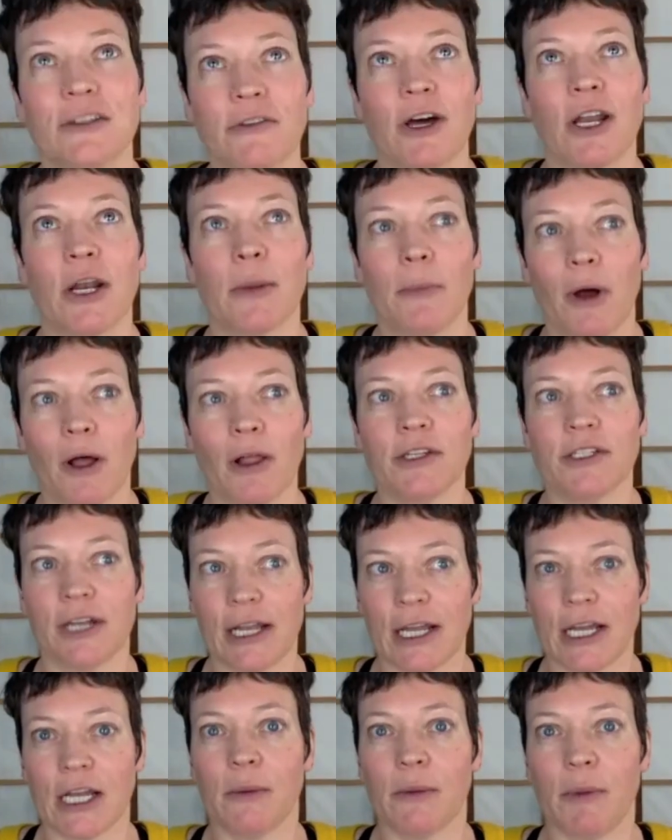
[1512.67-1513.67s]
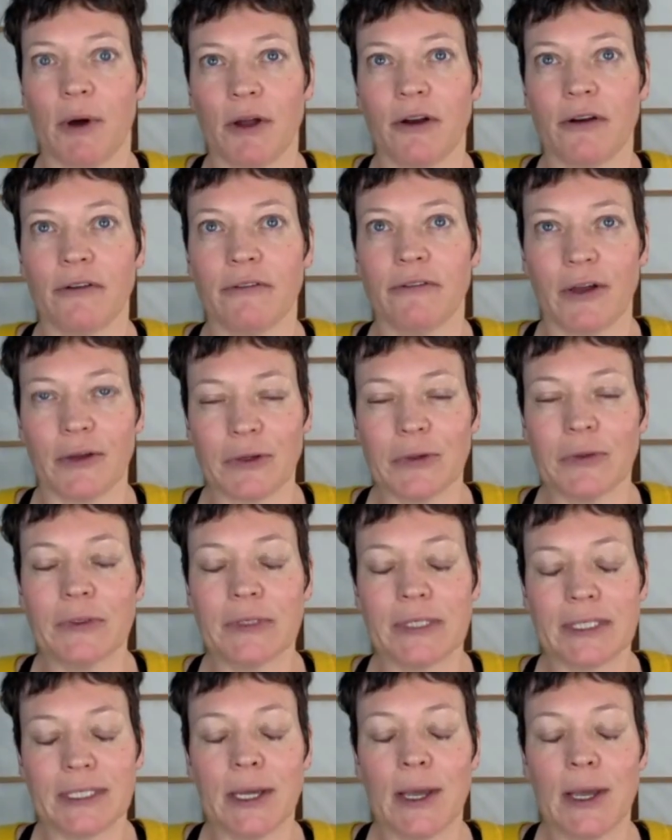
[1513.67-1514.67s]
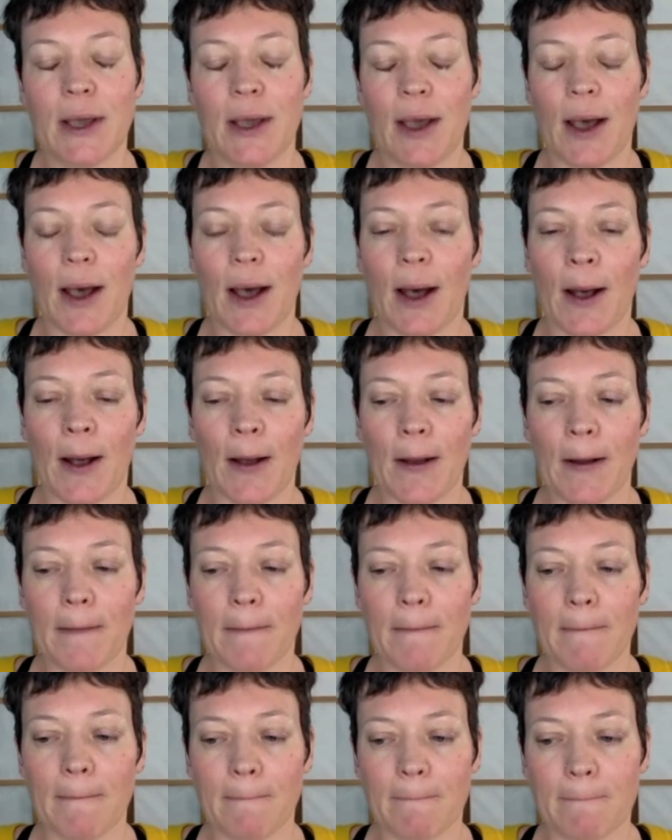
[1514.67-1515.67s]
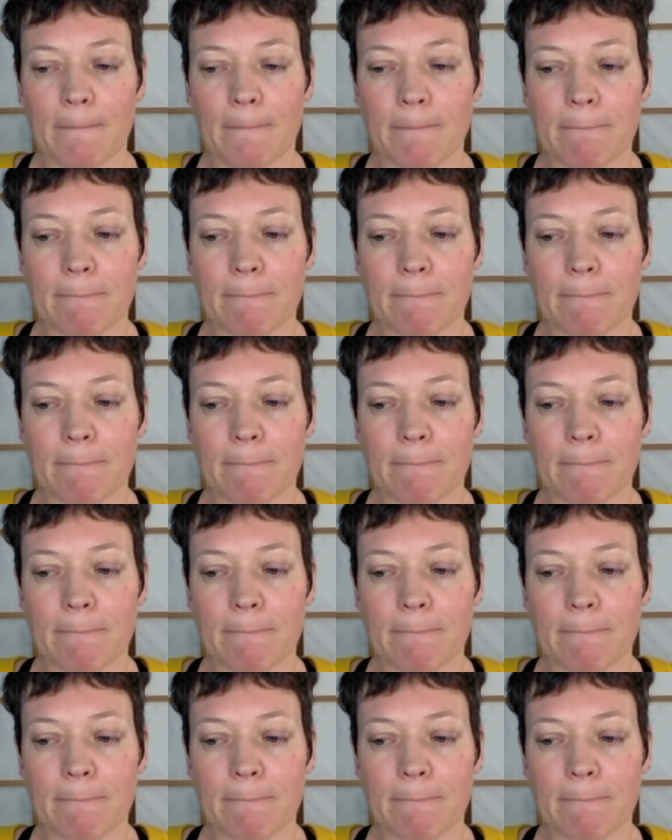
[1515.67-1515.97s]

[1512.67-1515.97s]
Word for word: of unapologetic about our values. Um,